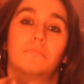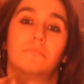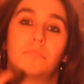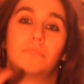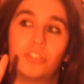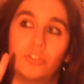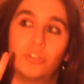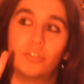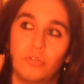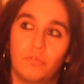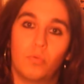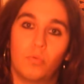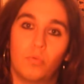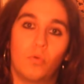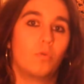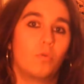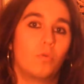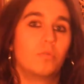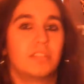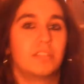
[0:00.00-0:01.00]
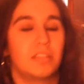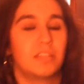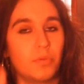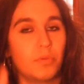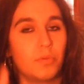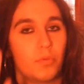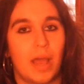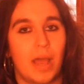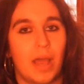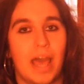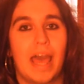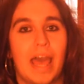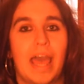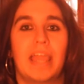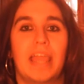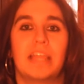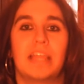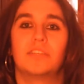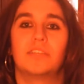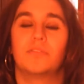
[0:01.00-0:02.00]
sort of wards them
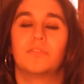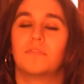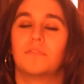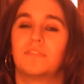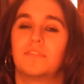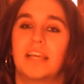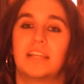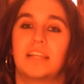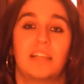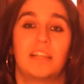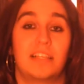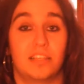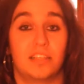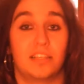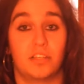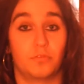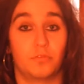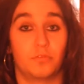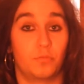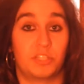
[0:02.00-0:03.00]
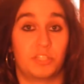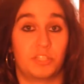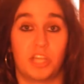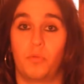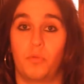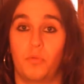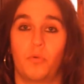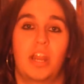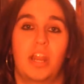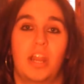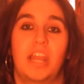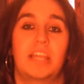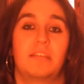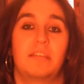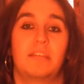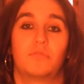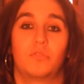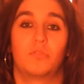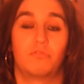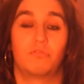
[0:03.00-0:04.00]
away, sort of said, listen, we don't want any
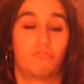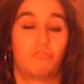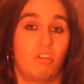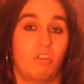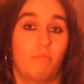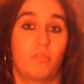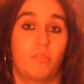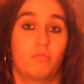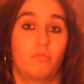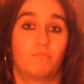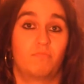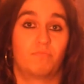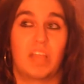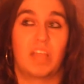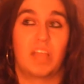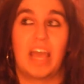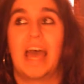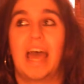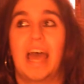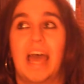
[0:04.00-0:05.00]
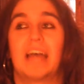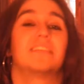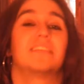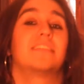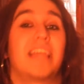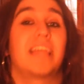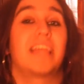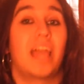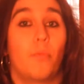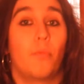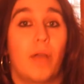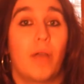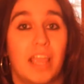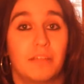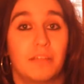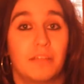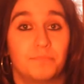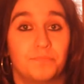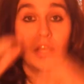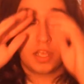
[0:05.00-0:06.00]
sort of trouble, and they get away.
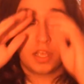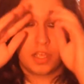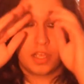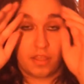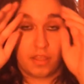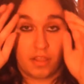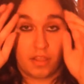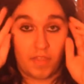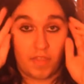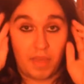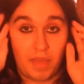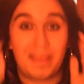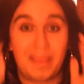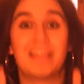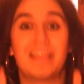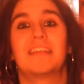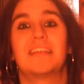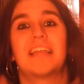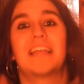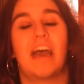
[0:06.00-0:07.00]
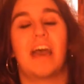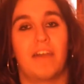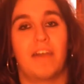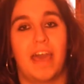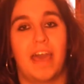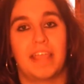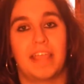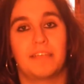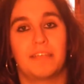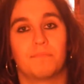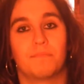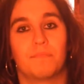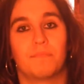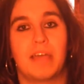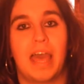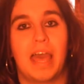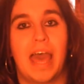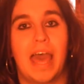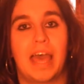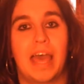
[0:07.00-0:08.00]
They meet in a cafe
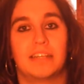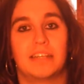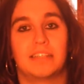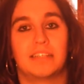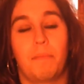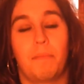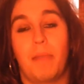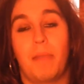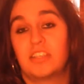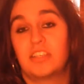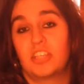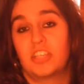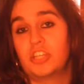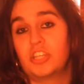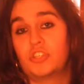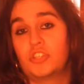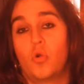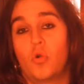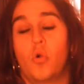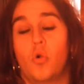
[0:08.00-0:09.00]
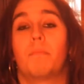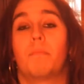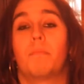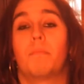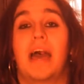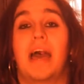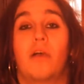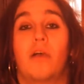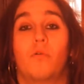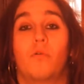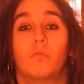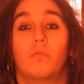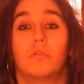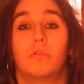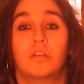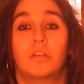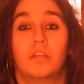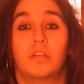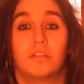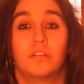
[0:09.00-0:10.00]
and they basically talk about
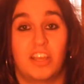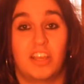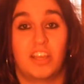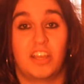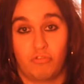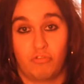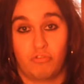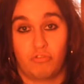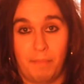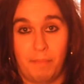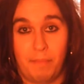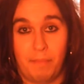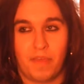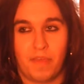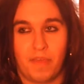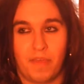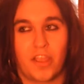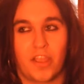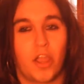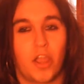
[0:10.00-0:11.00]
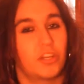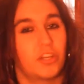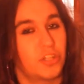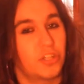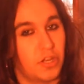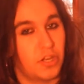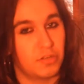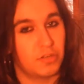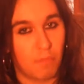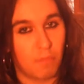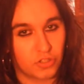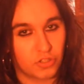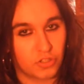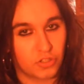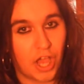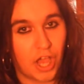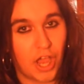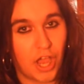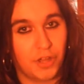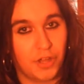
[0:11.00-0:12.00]
their trip and that they're going to go to
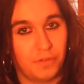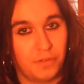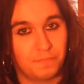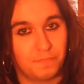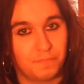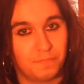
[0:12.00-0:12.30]
Moscow,